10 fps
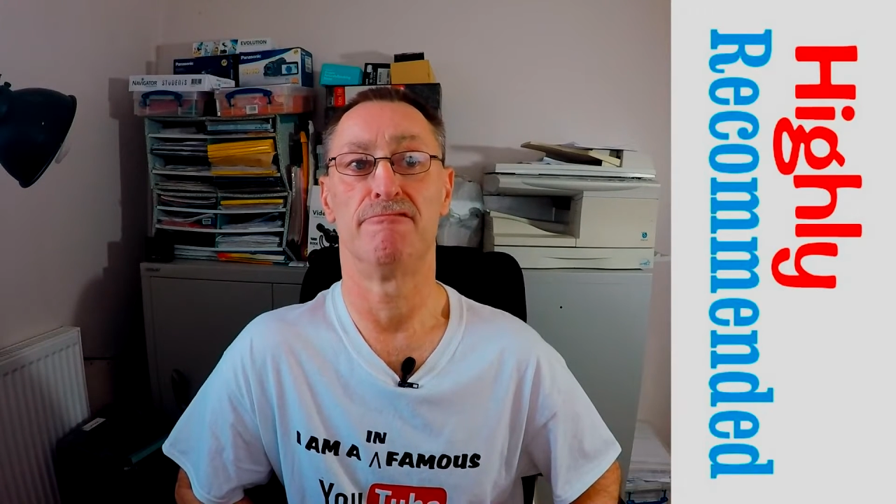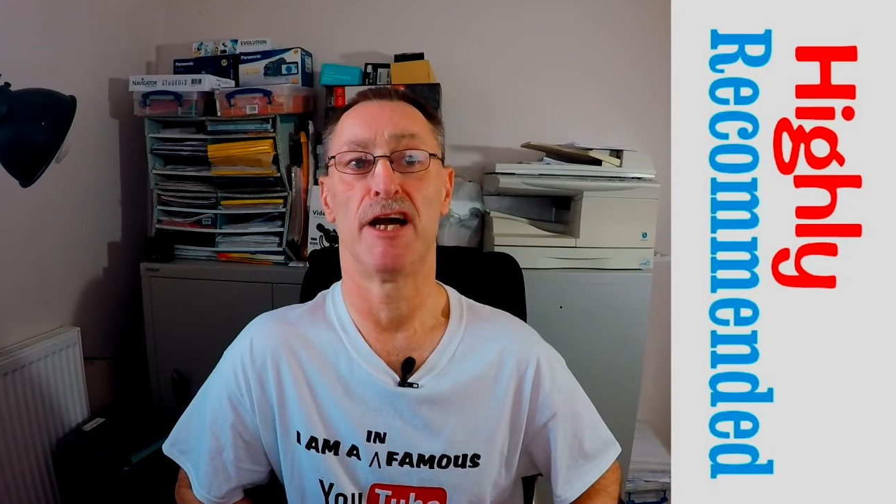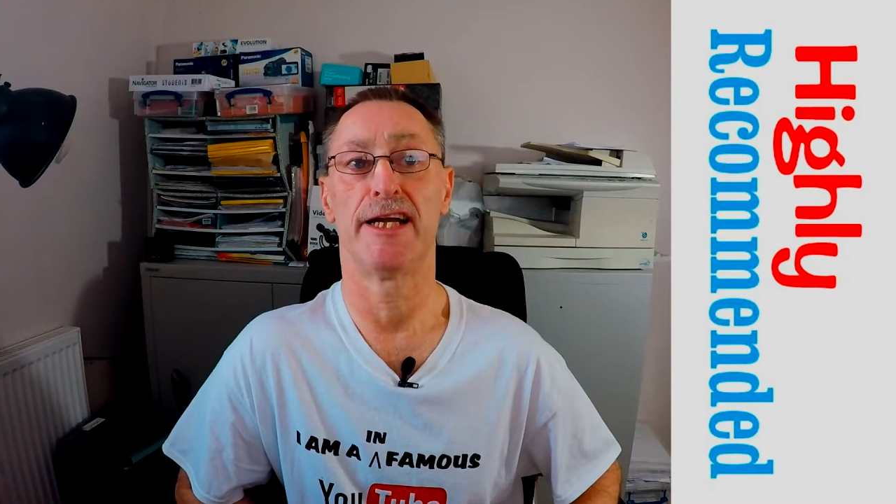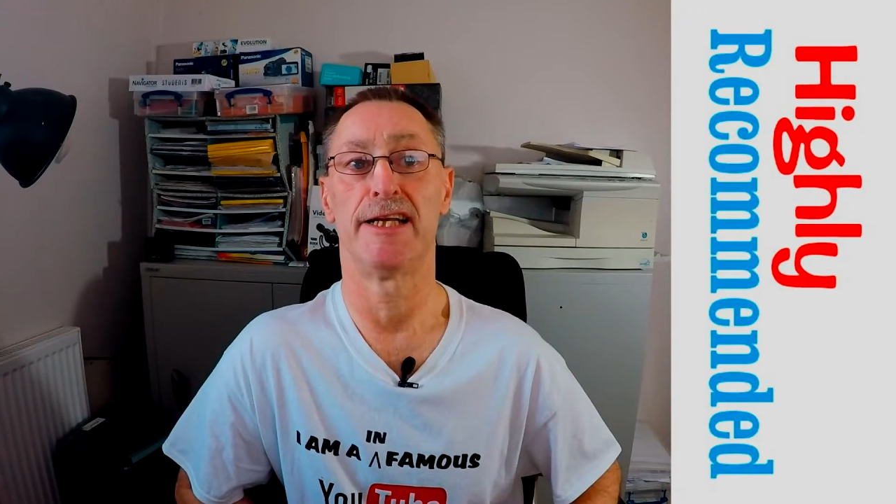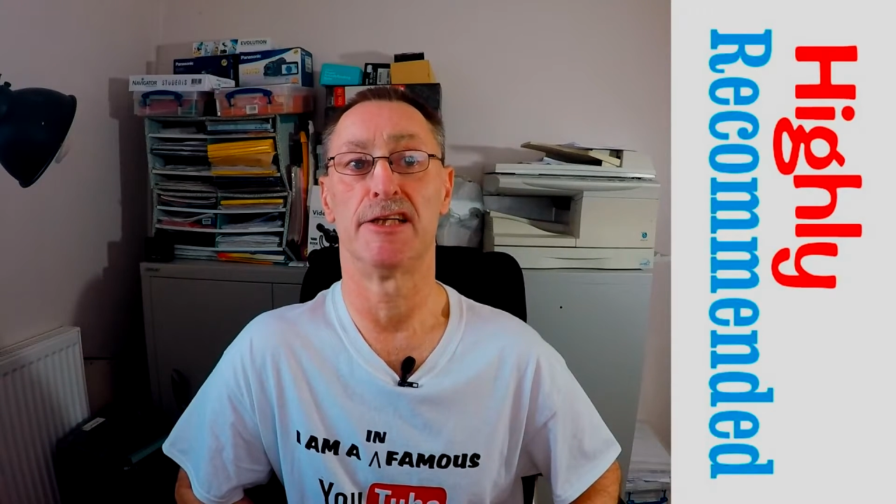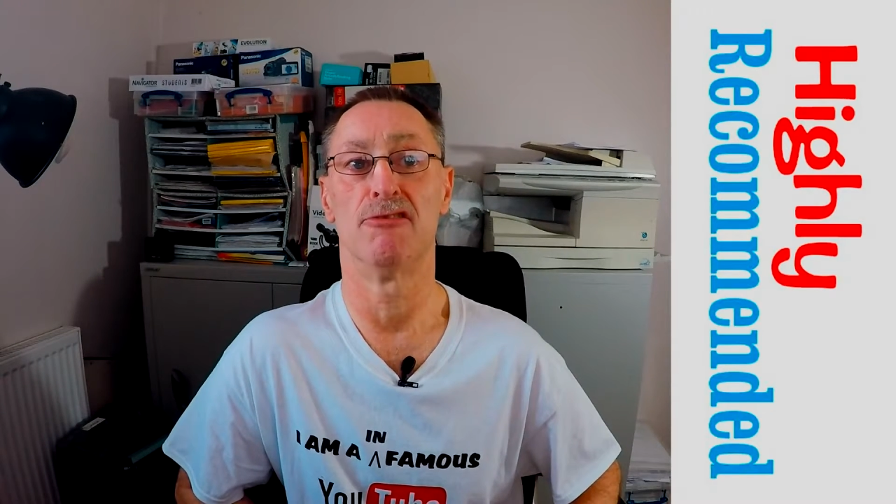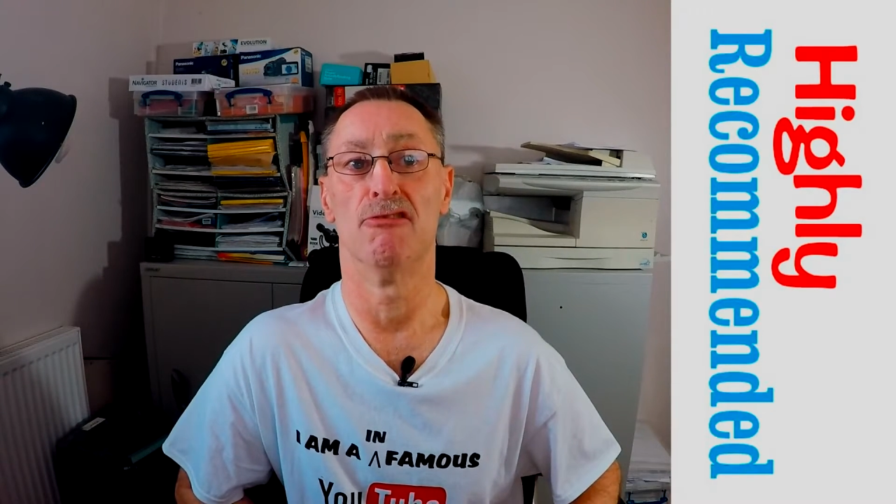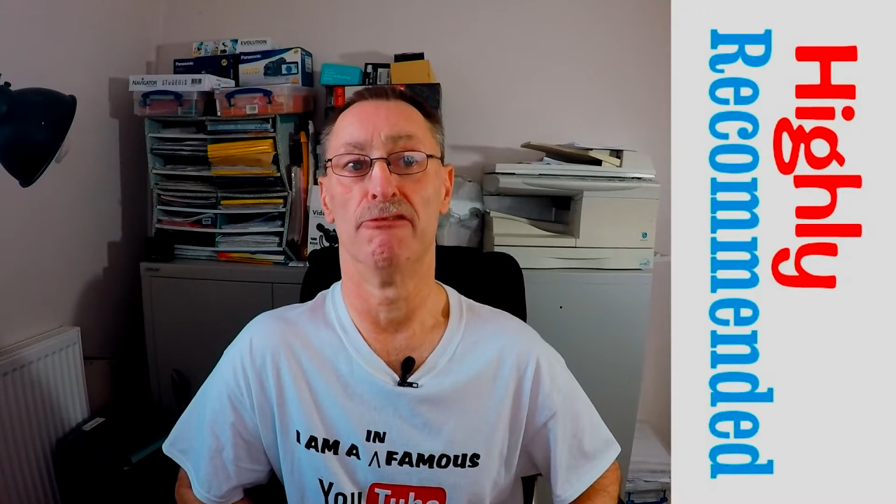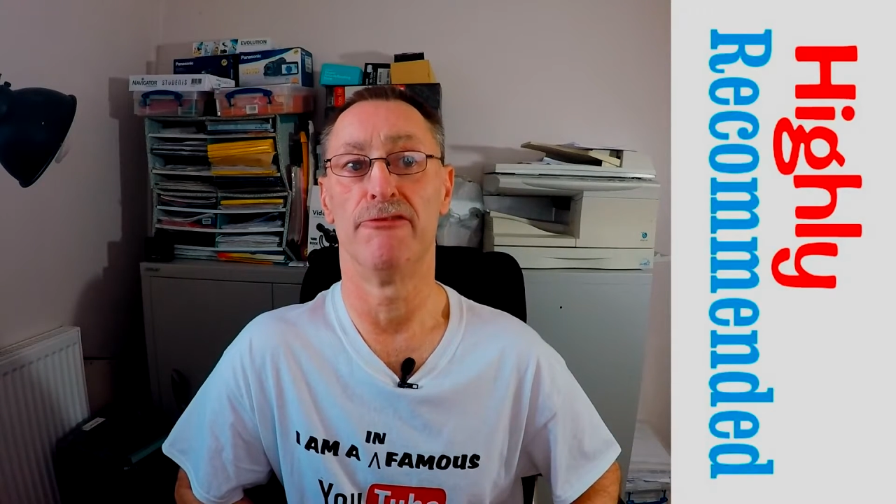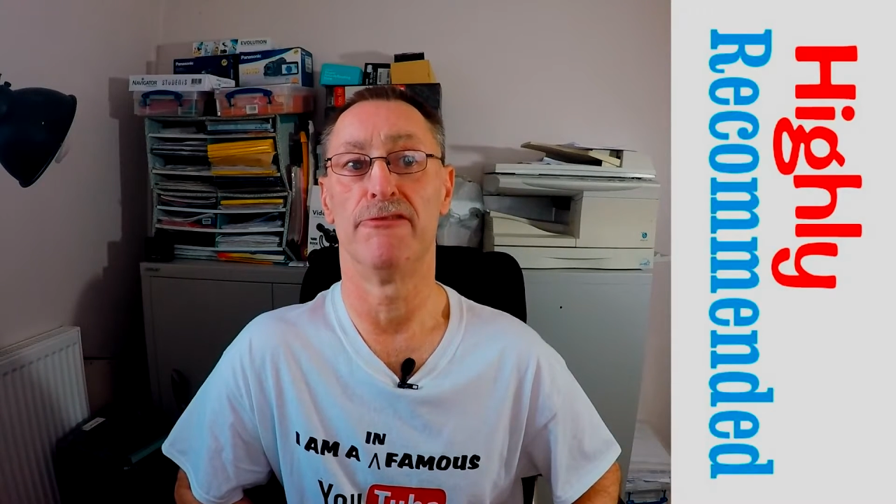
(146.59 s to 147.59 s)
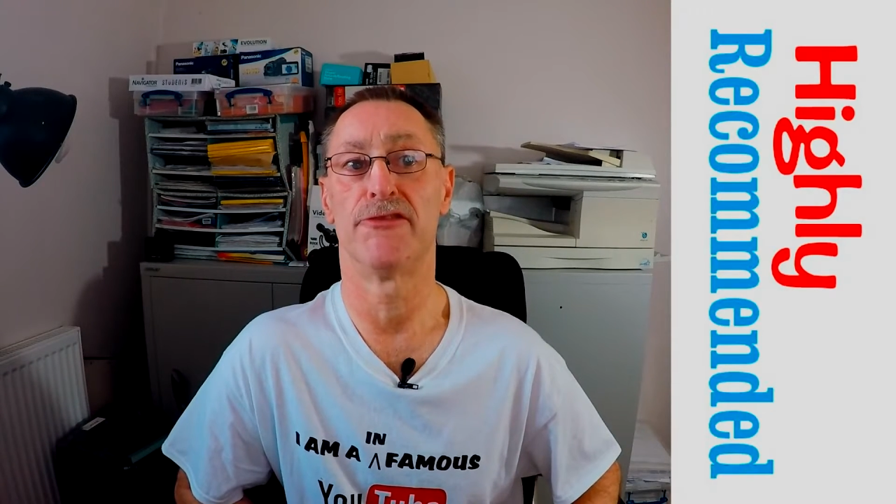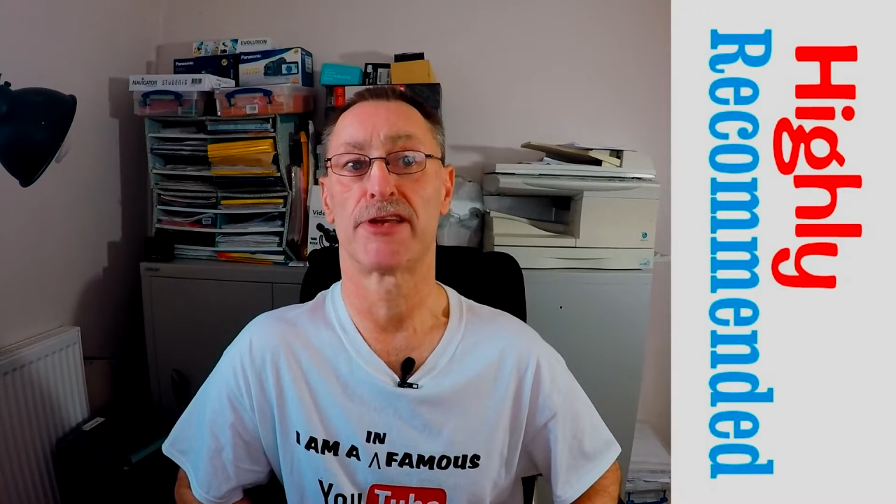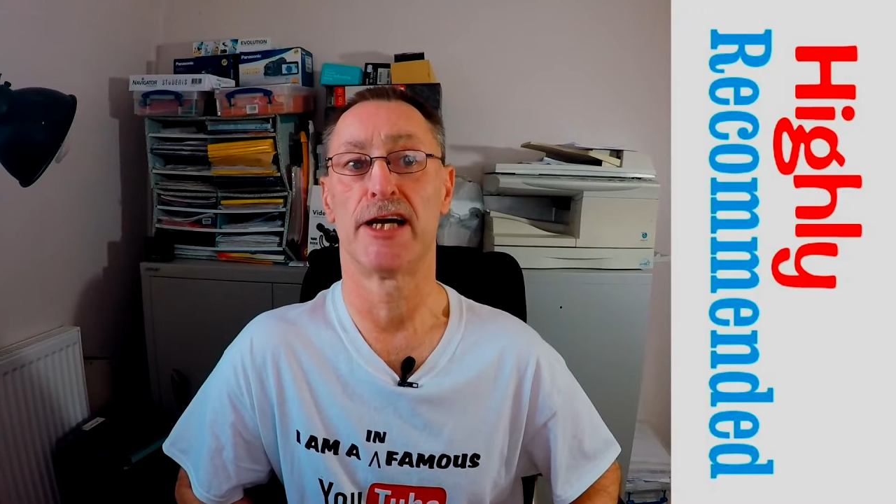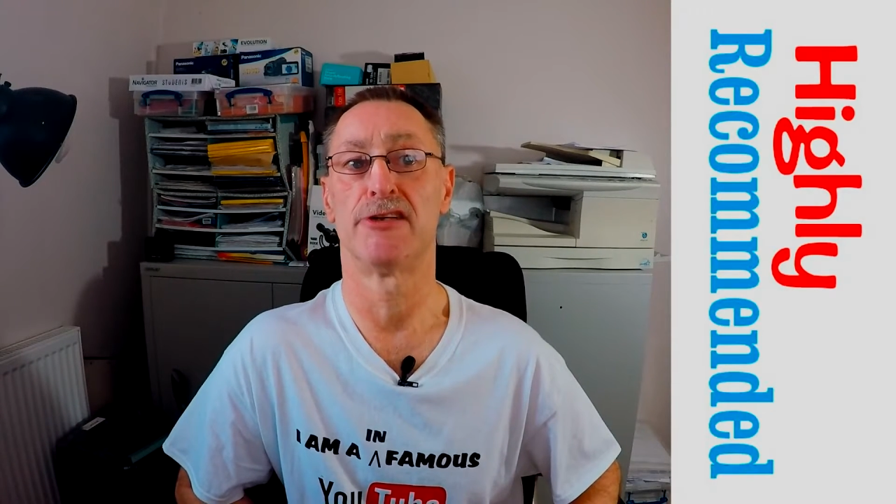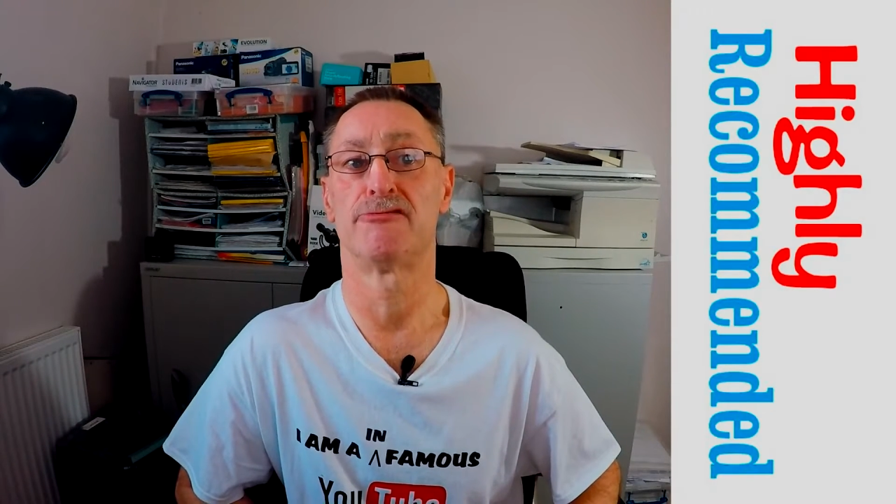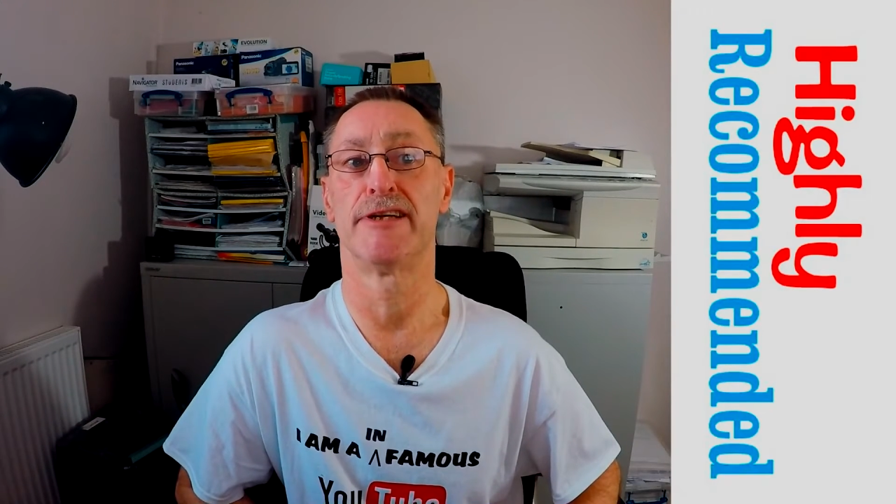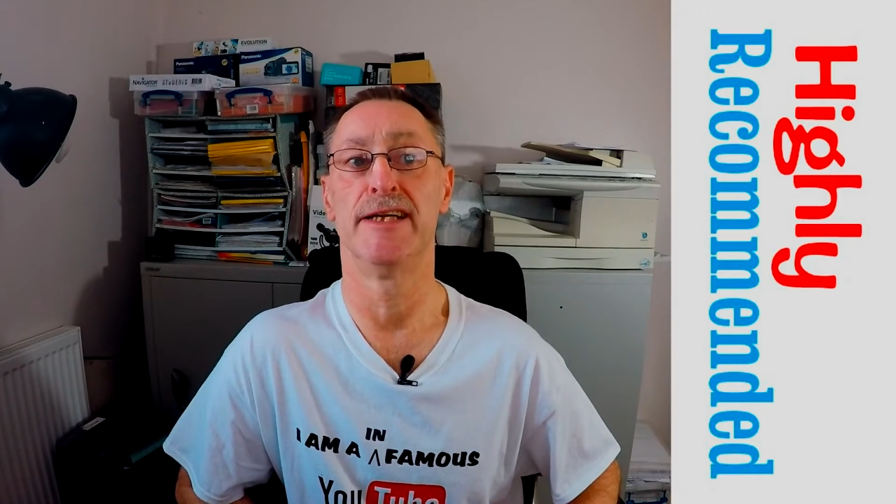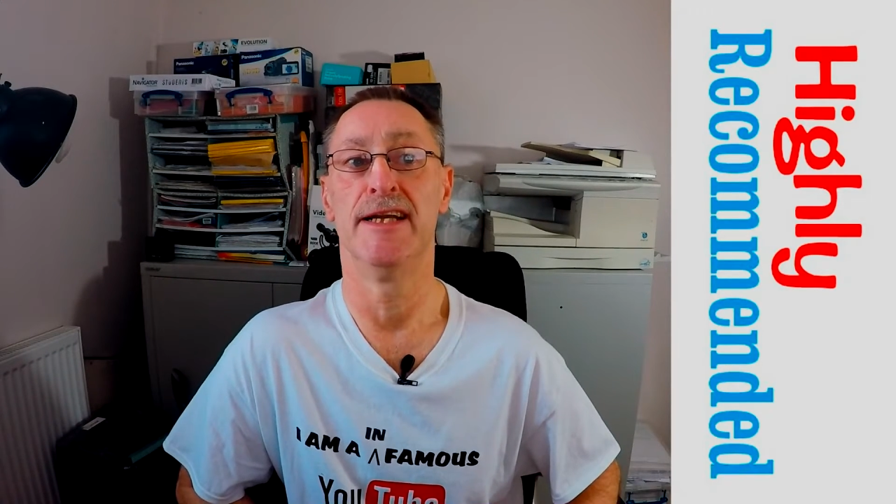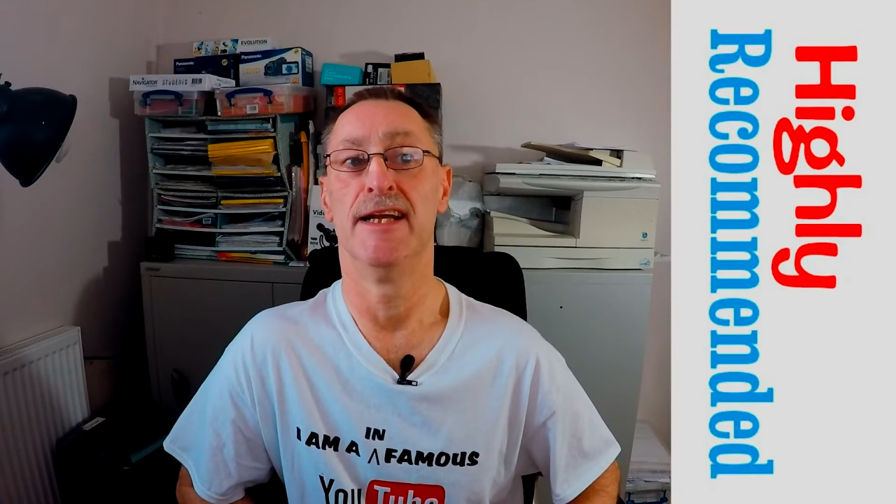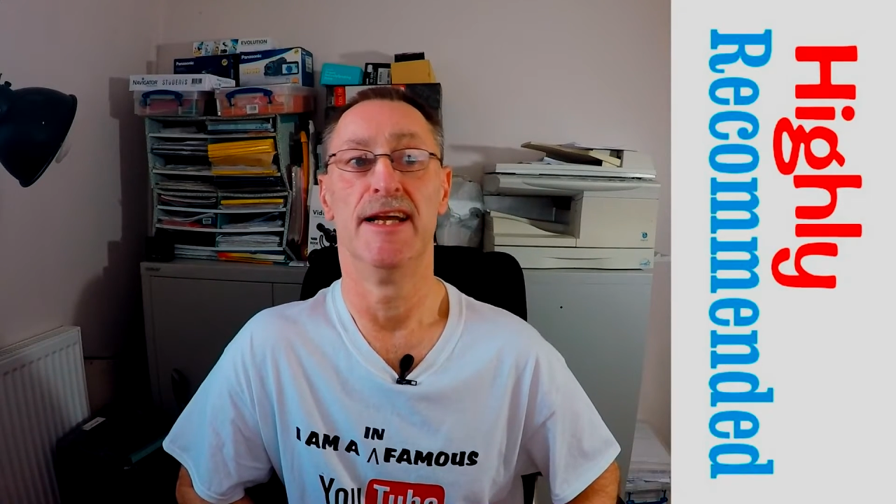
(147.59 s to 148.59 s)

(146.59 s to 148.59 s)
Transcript: right in the north of the country